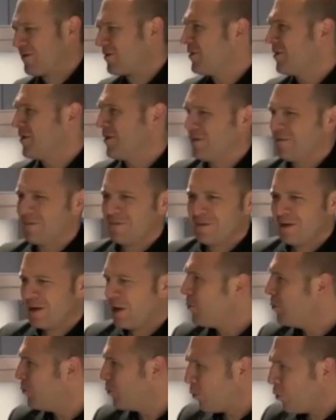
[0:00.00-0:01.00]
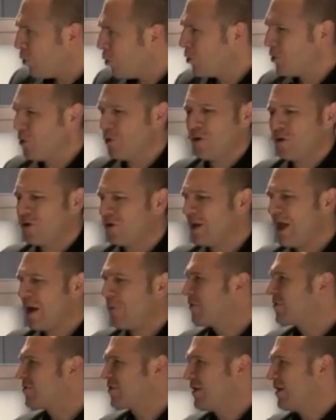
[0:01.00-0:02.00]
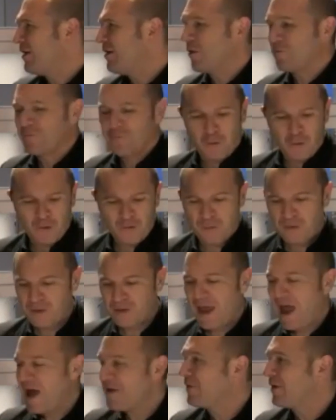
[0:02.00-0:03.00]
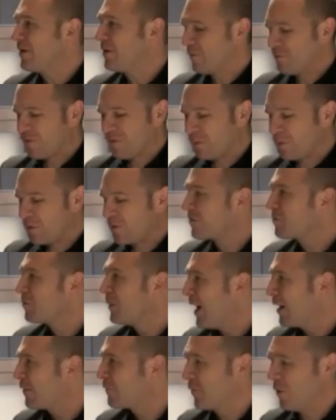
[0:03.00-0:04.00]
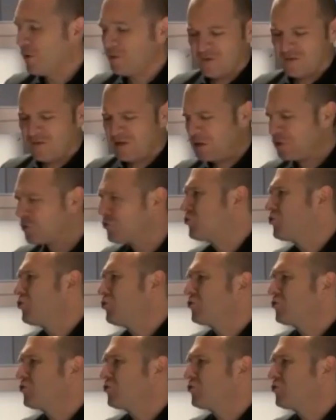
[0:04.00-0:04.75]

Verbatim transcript: and you know Word, and now we're seeing, of course, with the advent of some of the smartphones, you're seeing Google